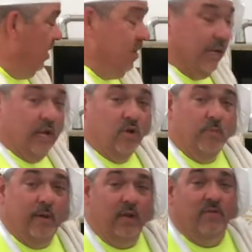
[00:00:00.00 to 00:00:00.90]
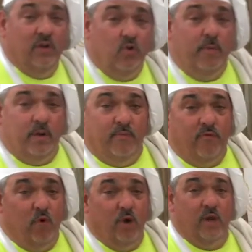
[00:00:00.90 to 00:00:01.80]
got a little bit of aluminum
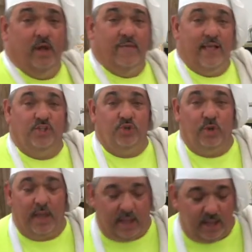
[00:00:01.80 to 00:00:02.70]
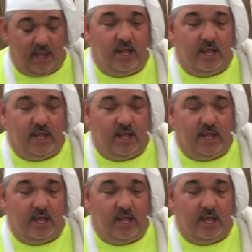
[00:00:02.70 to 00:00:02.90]
foil on that tray,